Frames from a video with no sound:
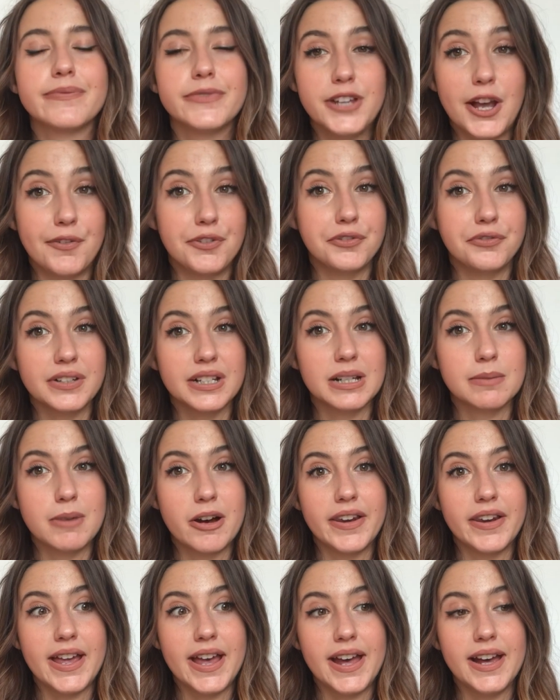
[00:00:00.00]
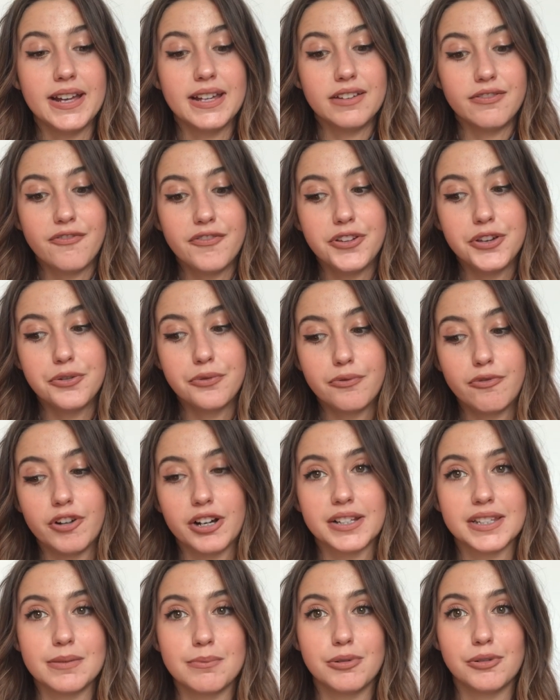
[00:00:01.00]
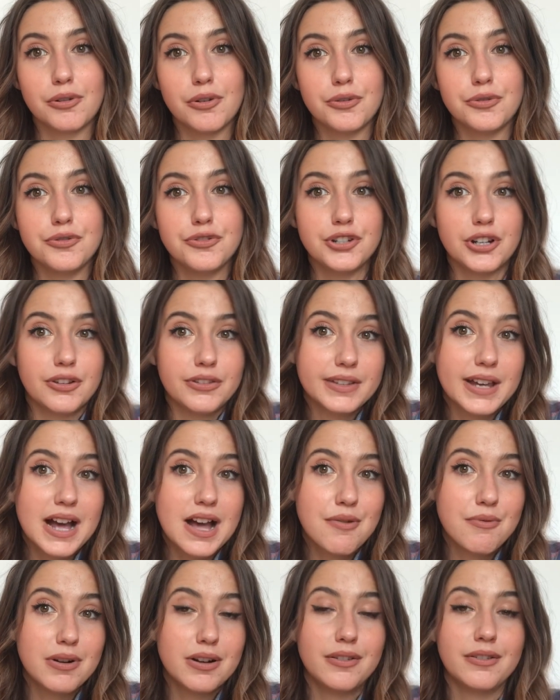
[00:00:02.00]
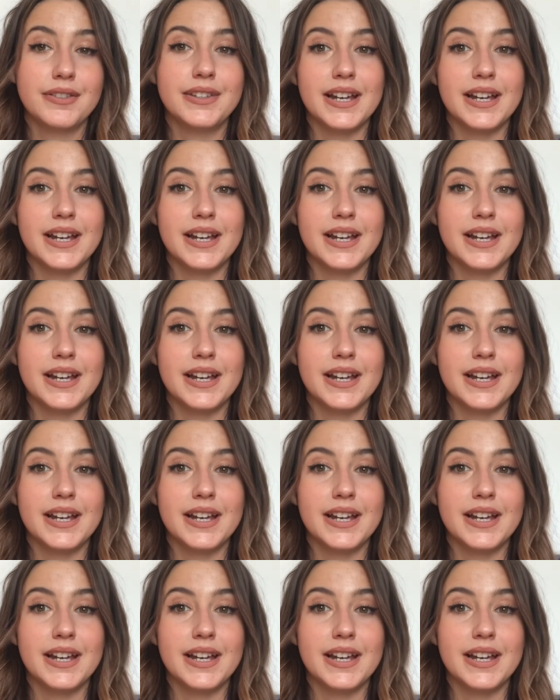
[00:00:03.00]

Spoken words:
You have to think that. If you, for example, go to John Towel,